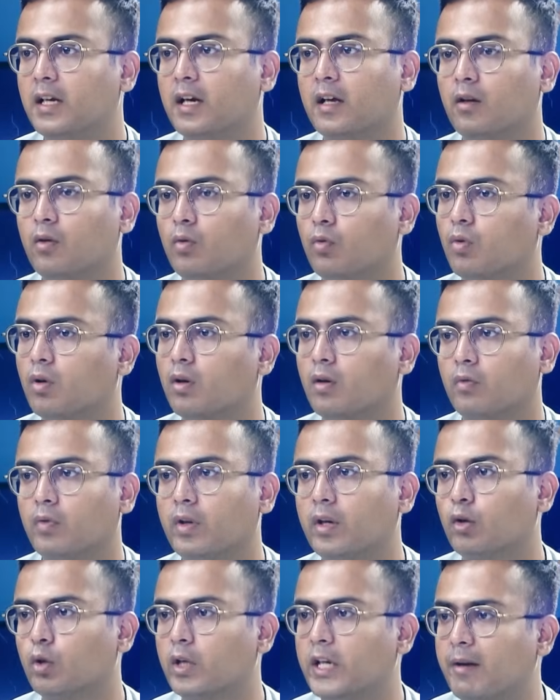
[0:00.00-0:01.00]
and
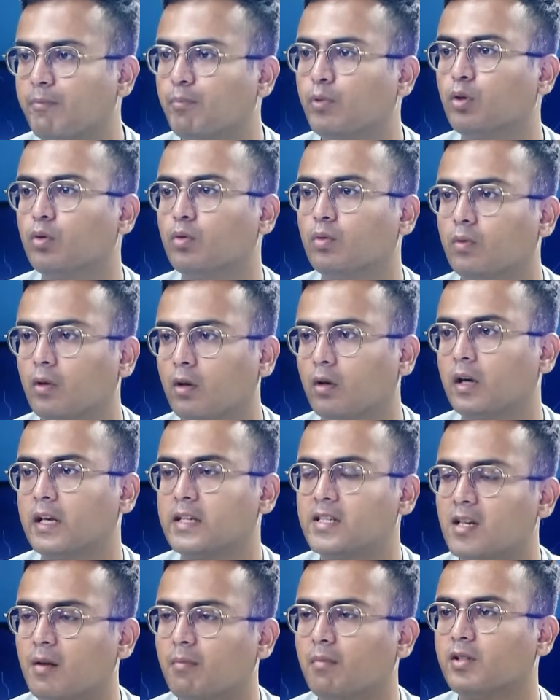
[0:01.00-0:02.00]
we aim to
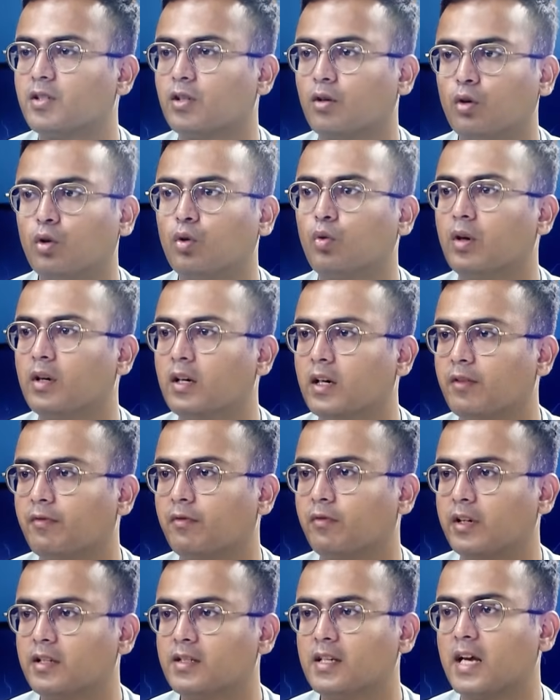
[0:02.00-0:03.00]
establish around 200
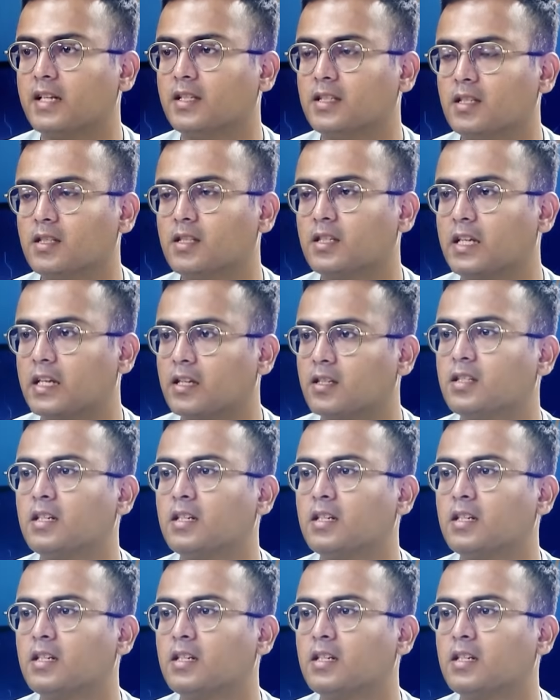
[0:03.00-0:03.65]
franchises next.